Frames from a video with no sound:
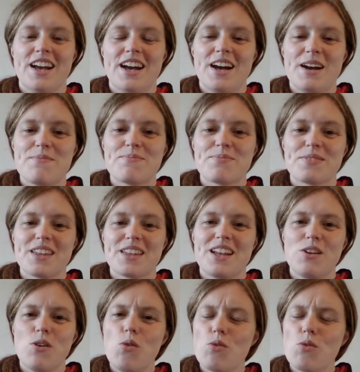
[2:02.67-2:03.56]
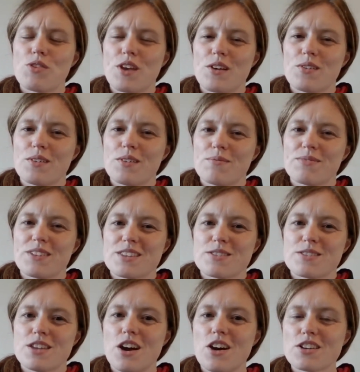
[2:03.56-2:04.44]
And also, this
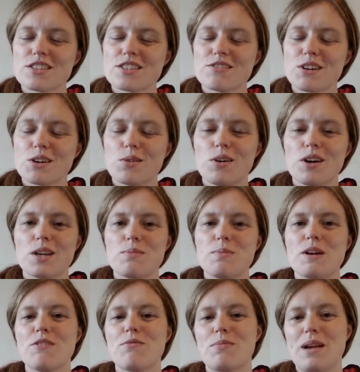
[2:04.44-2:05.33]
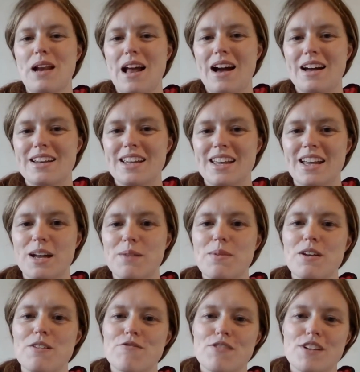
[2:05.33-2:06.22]
task required a bit of planning, a
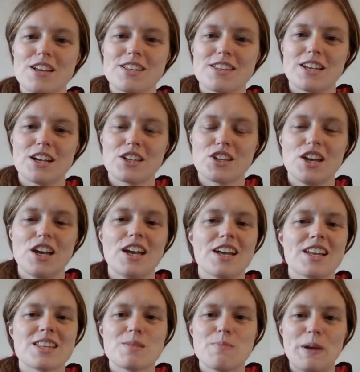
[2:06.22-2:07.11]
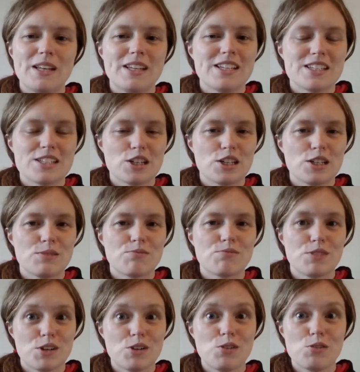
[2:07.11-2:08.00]
bit of research, and spending
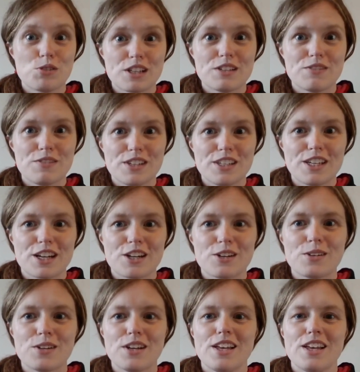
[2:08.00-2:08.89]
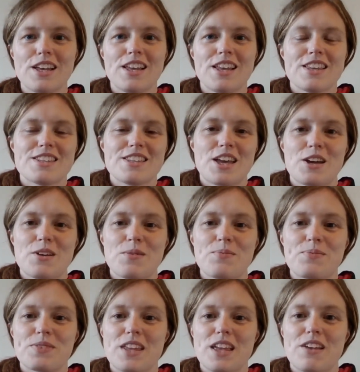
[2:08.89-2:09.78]
time recording the video. So
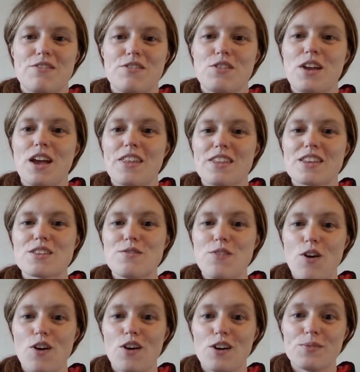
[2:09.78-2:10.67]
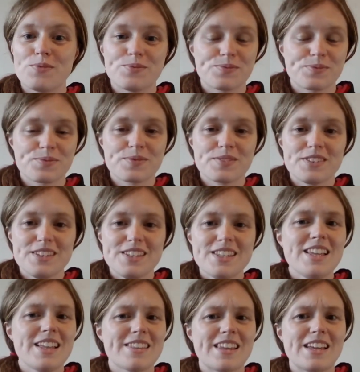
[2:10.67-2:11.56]
if you get this far,
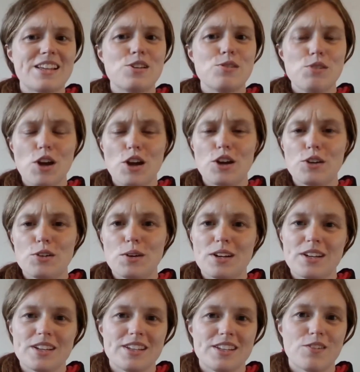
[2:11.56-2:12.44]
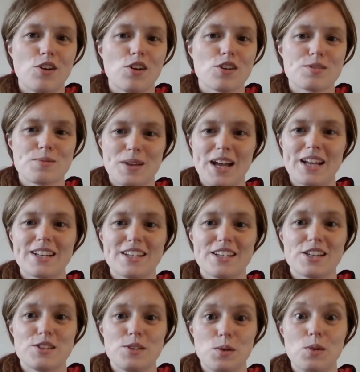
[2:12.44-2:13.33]
then you know you've got some
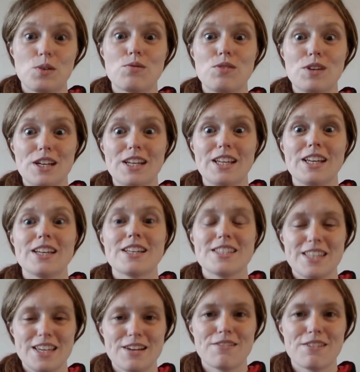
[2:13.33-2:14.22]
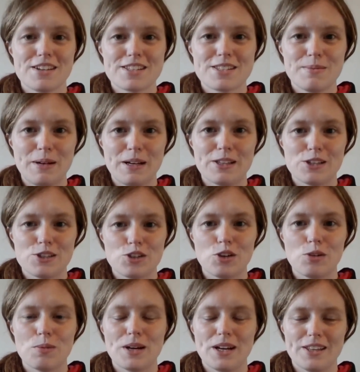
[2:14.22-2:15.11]
candidates who are really serious about the
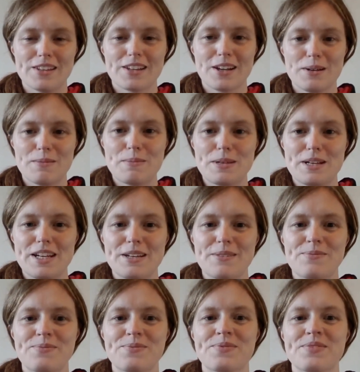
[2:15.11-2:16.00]
job and the company.